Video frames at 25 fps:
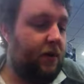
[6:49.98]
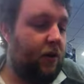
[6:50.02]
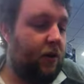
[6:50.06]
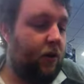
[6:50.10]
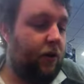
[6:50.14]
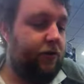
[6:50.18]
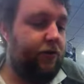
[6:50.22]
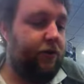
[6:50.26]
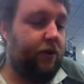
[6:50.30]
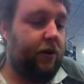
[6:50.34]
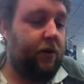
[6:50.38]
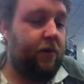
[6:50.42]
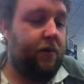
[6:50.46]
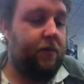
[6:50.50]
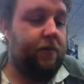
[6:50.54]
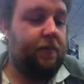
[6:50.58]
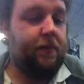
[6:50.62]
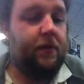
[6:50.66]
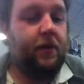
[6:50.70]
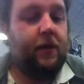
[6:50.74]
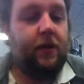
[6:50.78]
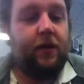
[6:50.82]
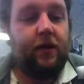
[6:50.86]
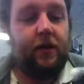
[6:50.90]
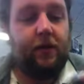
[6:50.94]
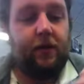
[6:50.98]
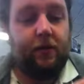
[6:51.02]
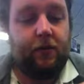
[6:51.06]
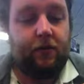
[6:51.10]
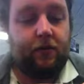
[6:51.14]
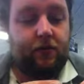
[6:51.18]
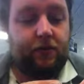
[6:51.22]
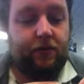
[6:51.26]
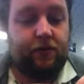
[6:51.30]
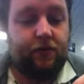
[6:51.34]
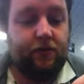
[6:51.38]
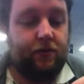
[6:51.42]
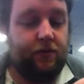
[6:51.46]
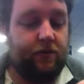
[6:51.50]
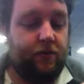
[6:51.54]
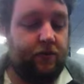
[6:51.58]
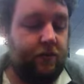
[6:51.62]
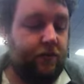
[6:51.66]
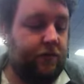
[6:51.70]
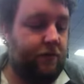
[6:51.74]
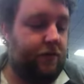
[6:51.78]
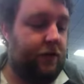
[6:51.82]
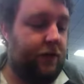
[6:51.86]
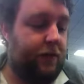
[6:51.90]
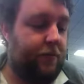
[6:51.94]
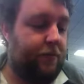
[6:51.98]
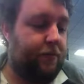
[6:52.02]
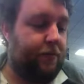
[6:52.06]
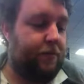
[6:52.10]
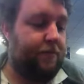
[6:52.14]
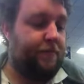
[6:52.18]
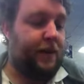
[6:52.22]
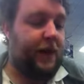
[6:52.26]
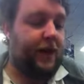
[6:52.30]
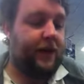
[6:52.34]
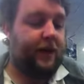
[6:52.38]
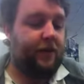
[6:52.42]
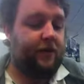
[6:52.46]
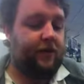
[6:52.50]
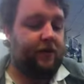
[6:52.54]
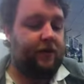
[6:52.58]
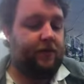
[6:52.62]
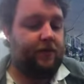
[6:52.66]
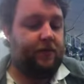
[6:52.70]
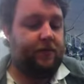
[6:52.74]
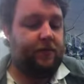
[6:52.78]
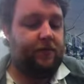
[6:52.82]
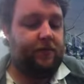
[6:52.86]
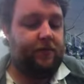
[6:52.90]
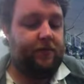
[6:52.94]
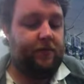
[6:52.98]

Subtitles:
Also, little tip with magnets.